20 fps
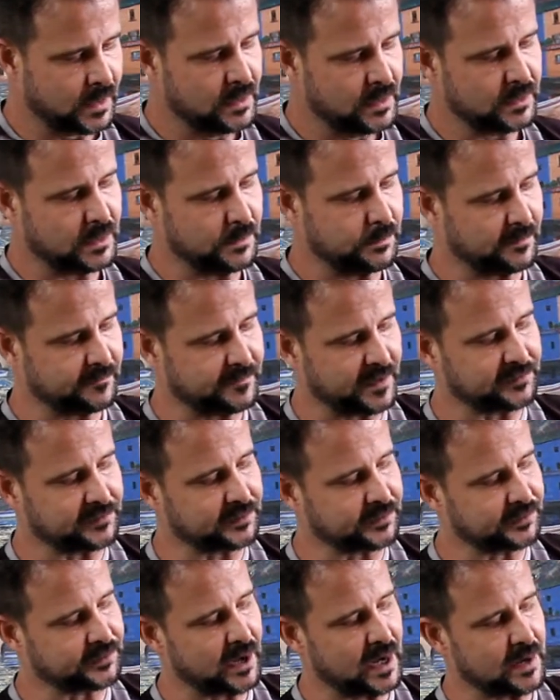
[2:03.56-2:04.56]
the
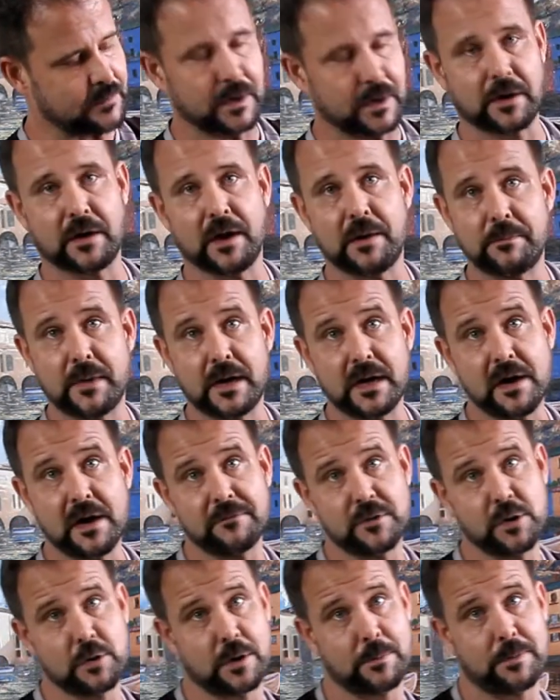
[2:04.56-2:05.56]
Professor's Nightmare, and many of
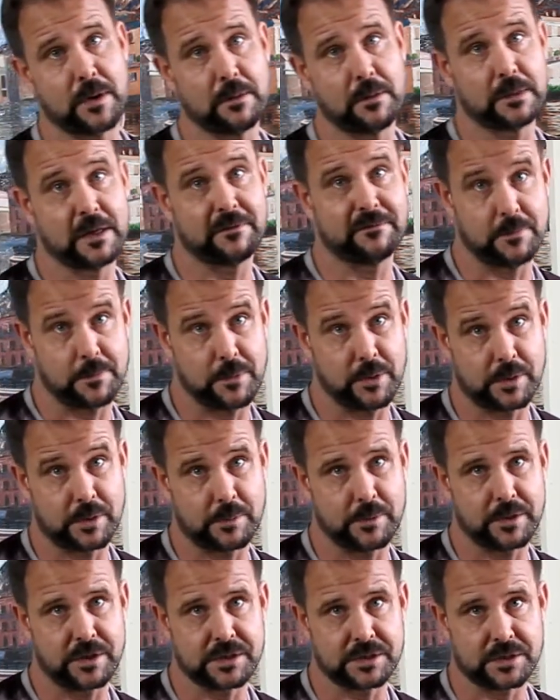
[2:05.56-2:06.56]
you are probably familiar
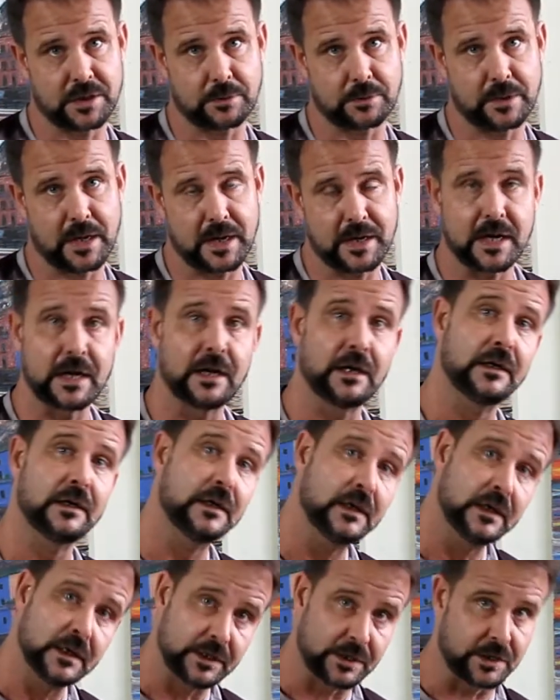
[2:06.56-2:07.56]
with this already.
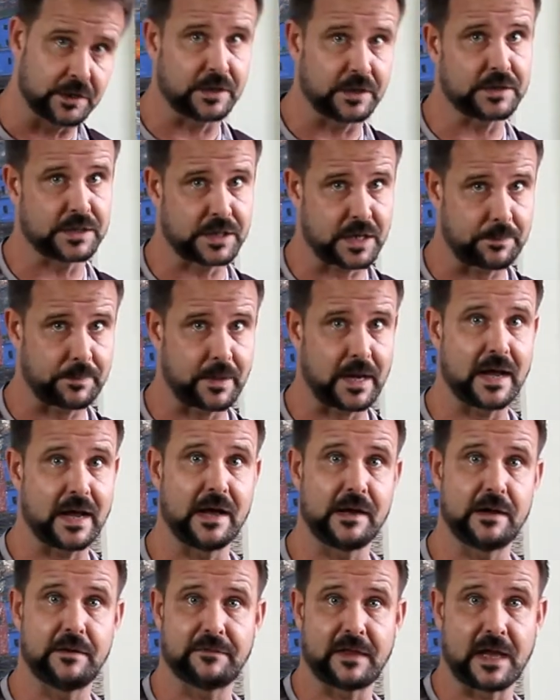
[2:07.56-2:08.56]
You can skip
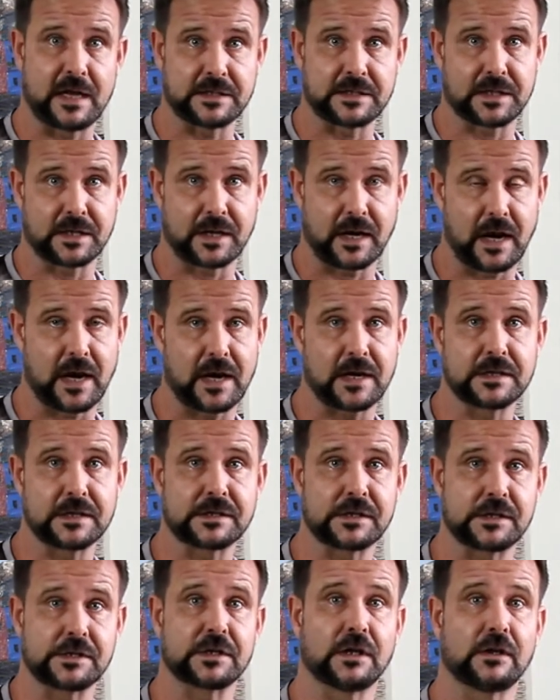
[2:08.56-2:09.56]
ahead if that's the case.
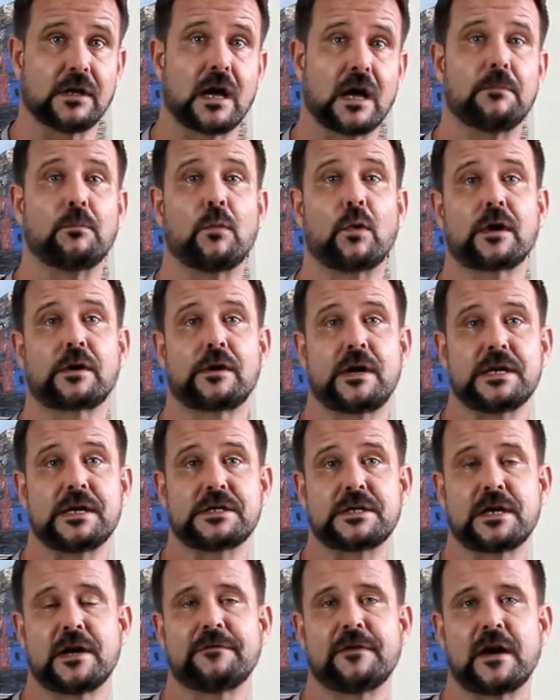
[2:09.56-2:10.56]
There's a lot more great
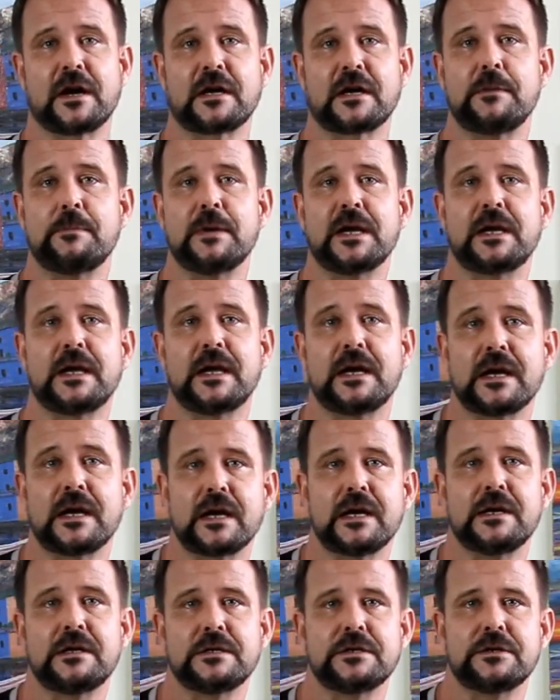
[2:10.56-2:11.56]
stuff. I'm going to be getting
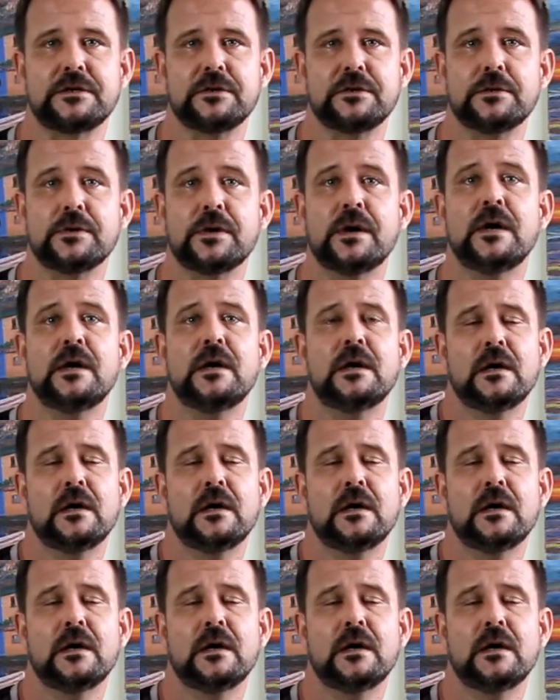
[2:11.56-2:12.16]
into